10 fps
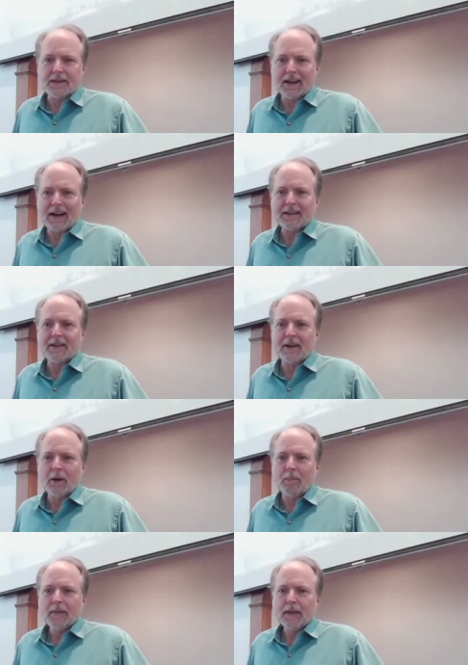that I tell
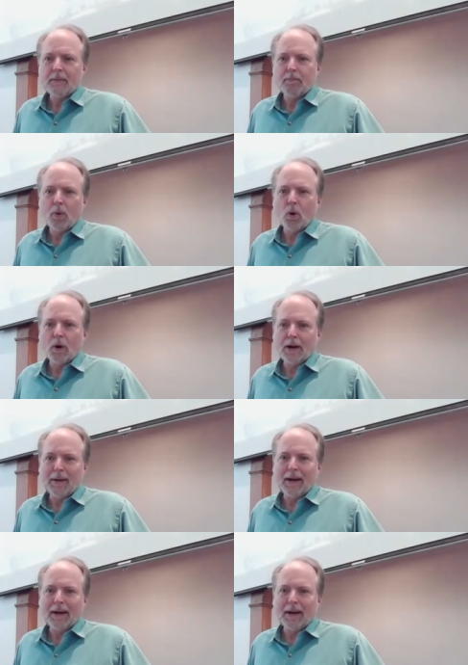more
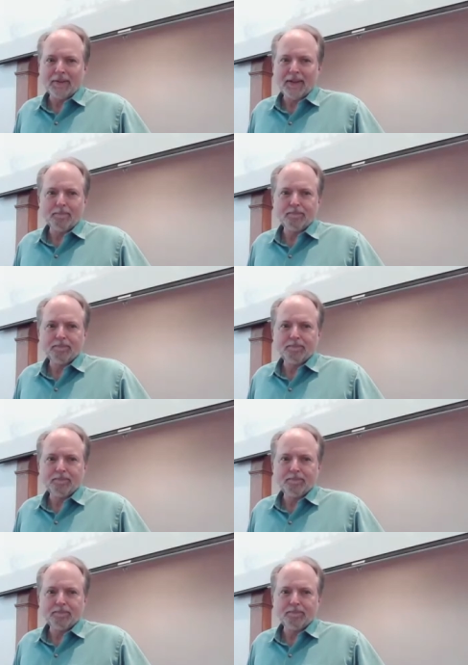about that.